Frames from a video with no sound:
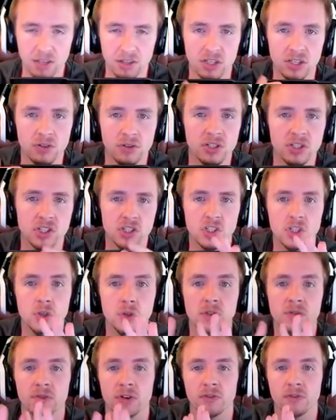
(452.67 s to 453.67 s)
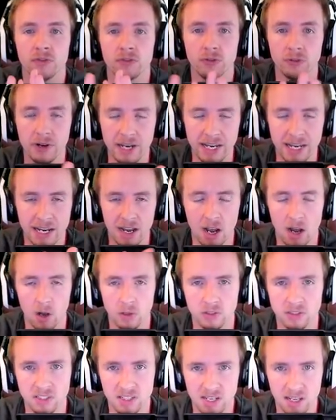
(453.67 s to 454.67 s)
that you can just use for free
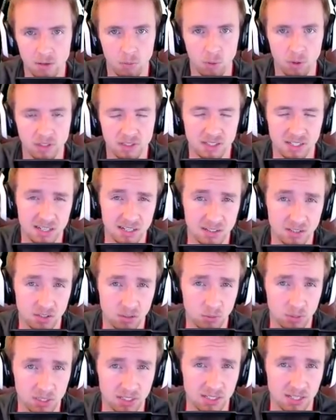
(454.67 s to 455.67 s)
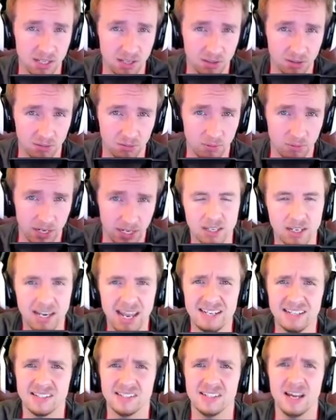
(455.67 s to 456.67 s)
on tier 1, tier 2, and tier 3.
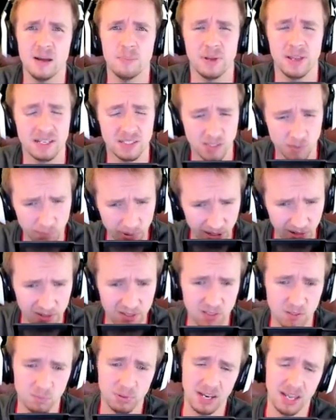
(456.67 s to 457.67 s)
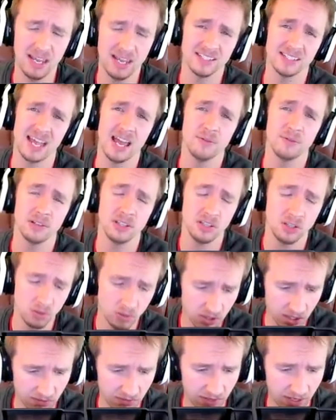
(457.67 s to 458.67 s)
Next up, experienced players have a
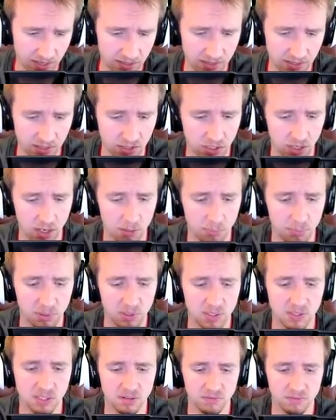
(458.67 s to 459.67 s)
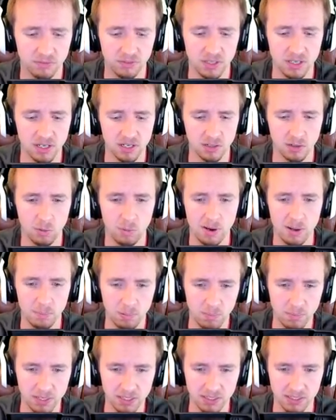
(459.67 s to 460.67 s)
huge advantage because of the
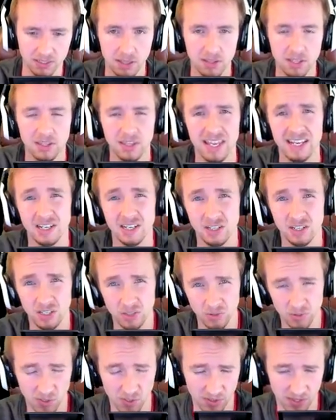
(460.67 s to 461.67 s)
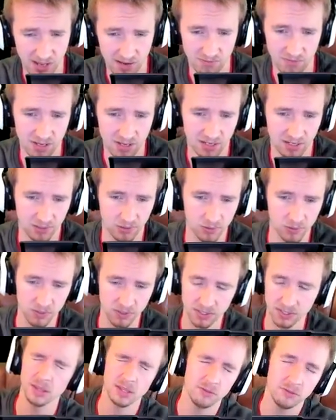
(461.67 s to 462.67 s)
equipment that they can use on their
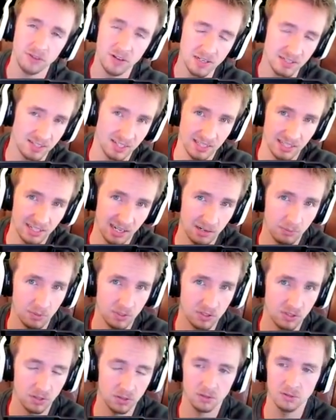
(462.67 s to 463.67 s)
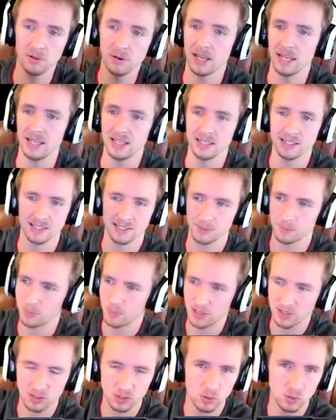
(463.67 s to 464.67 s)
vehicles. The first thing that I would do is,
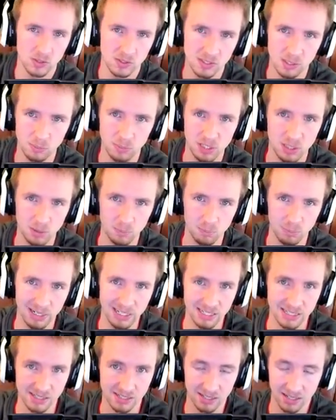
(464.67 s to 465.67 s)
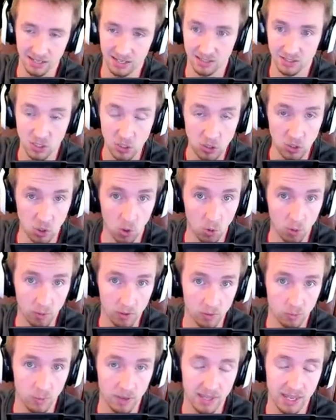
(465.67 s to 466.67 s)
as soon as somebody completes a, a
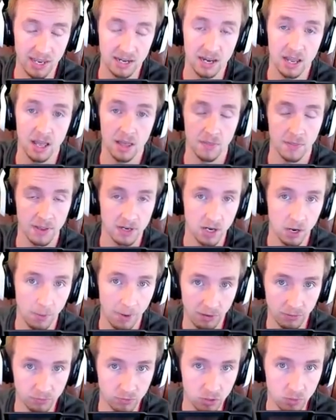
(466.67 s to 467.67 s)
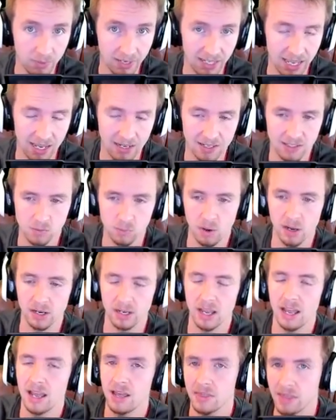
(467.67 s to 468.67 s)
tutorial where they, they know how view mechanics work,
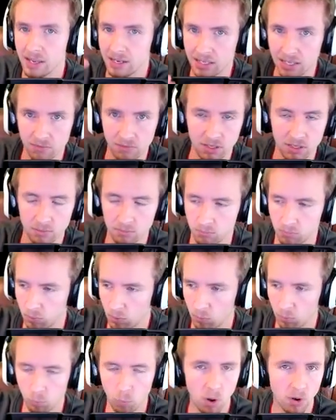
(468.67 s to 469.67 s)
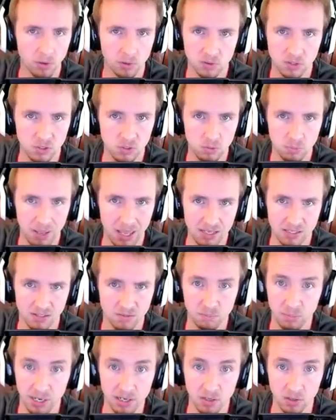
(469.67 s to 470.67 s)
they're given one or two pairs
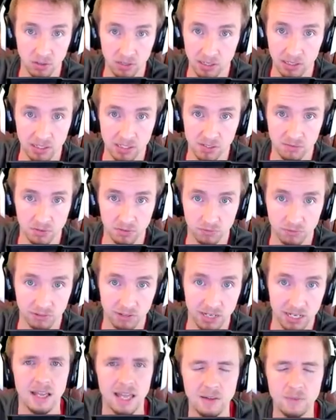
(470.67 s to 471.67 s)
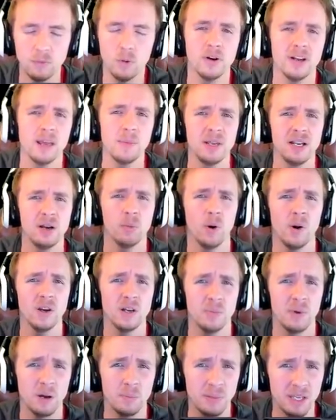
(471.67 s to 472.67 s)
of binoculars for free. If Wargaming are worried
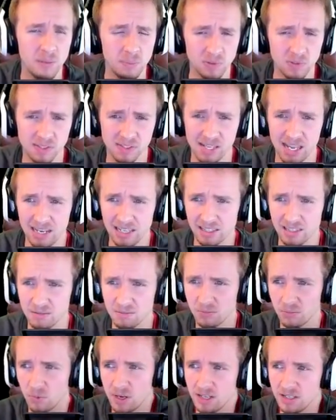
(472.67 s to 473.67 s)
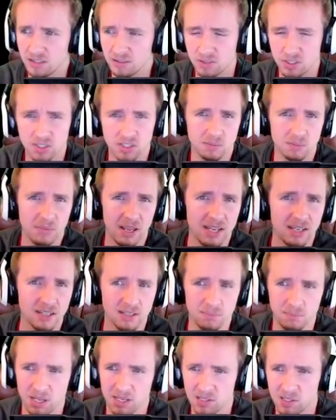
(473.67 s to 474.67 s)
about people selling them, well, just make
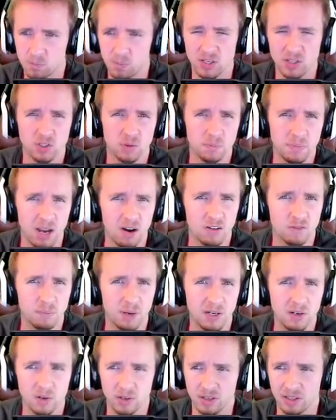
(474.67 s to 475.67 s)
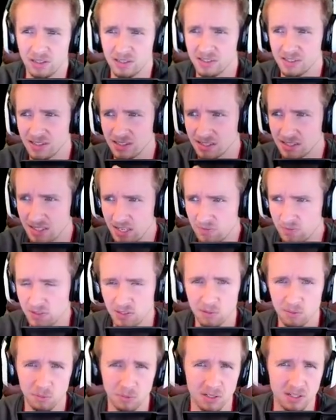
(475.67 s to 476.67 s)
a, a special pair of binoculars that's given
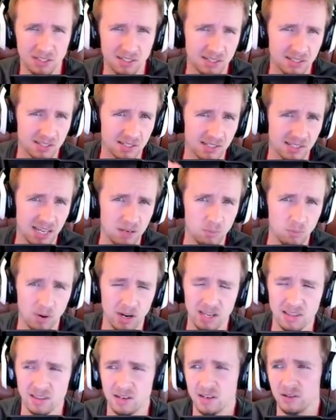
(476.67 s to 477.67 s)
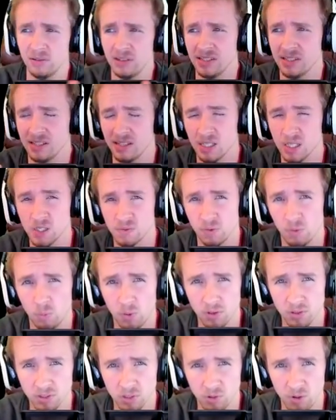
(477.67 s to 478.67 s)
that works in the same way that only sells for
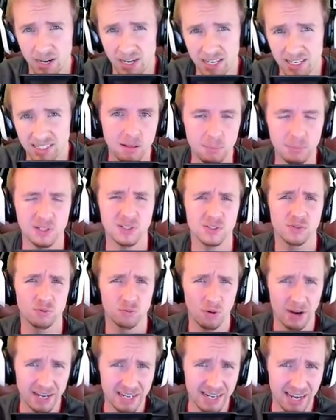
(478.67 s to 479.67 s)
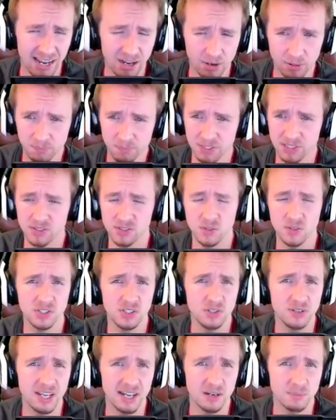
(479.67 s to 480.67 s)
one credit. Because right now, as soon as
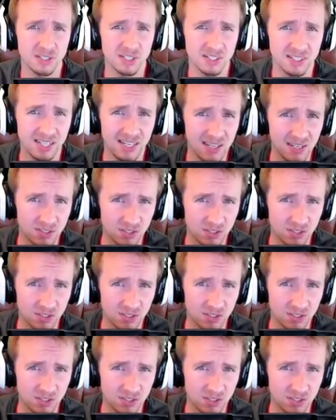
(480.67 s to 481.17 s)
you get up to tier